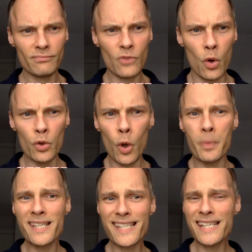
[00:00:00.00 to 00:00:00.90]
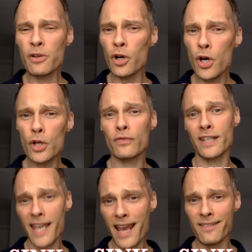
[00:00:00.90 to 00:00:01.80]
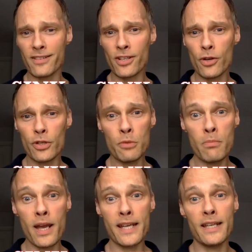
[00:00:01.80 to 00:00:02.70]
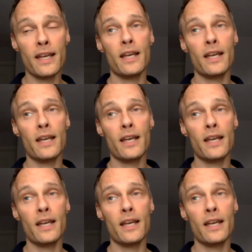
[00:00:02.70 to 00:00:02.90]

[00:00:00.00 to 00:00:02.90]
or not be seen or heard of again. So you may,